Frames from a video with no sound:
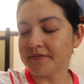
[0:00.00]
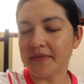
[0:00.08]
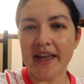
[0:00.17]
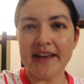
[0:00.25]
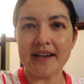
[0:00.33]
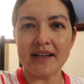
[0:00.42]

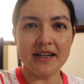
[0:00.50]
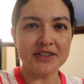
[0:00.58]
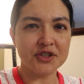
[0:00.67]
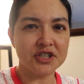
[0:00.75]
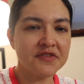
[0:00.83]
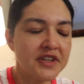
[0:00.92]
Like a
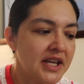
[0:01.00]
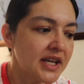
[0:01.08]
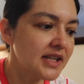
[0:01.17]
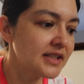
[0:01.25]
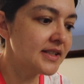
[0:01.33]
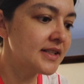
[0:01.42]

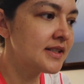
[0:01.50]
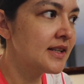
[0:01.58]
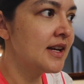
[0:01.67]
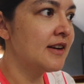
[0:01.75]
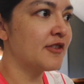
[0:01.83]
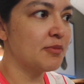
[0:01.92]
certificate
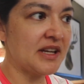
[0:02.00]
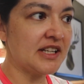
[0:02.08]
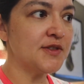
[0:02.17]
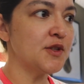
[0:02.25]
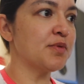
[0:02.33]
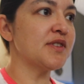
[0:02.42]
for being
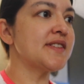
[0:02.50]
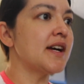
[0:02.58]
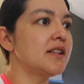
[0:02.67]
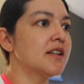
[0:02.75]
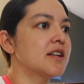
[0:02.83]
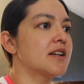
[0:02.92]
a super
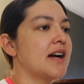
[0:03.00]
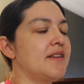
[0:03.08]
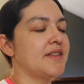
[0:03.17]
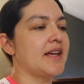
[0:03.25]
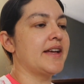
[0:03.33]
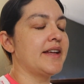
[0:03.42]
seller,
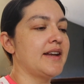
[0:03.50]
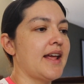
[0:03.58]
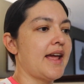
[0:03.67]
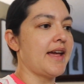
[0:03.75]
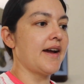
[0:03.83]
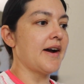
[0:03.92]
and
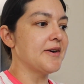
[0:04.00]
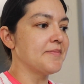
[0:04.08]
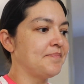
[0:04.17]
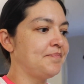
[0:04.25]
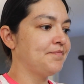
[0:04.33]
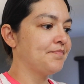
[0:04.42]

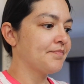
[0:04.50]
then